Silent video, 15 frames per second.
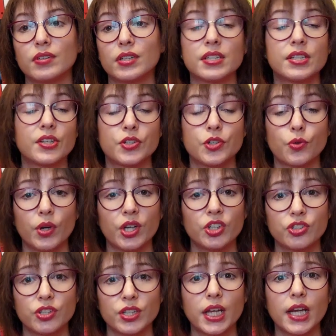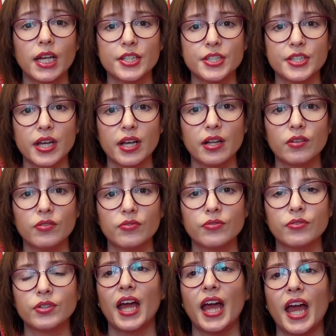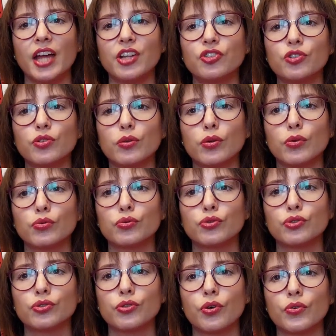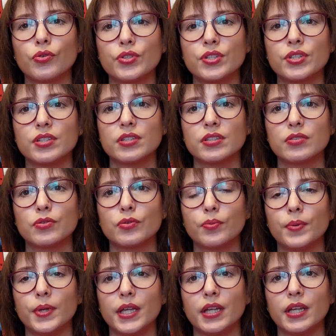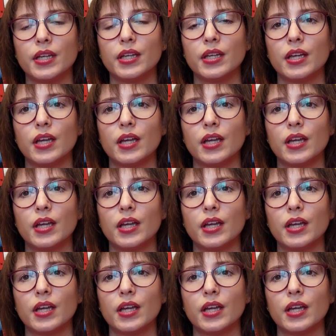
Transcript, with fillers: situation in itself. Angelo shows to be